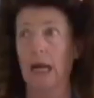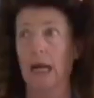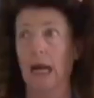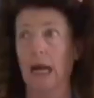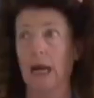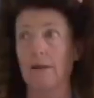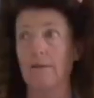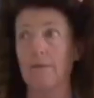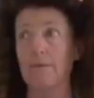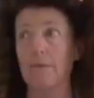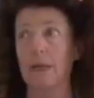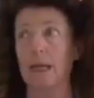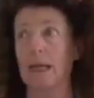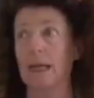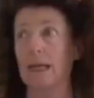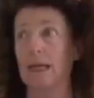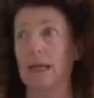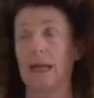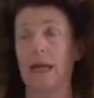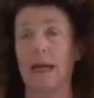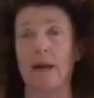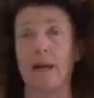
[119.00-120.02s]
I've
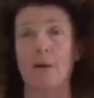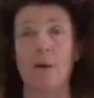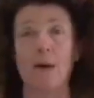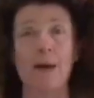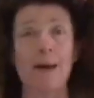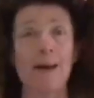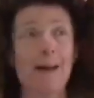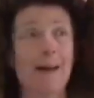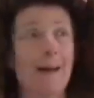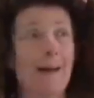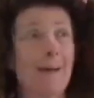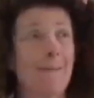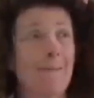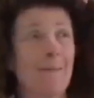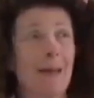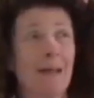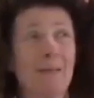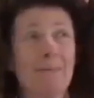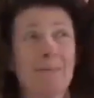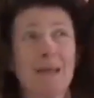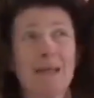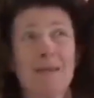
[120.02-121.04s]
made now
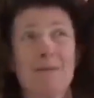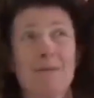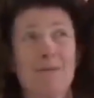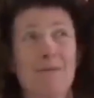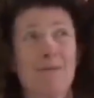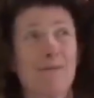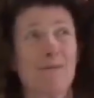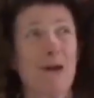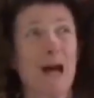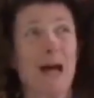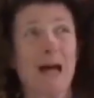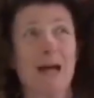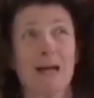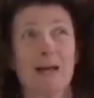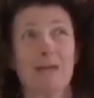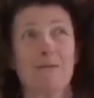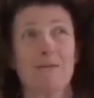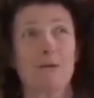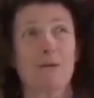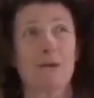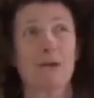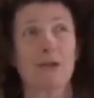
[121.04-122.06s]
maybe
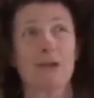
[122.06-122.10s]
500 or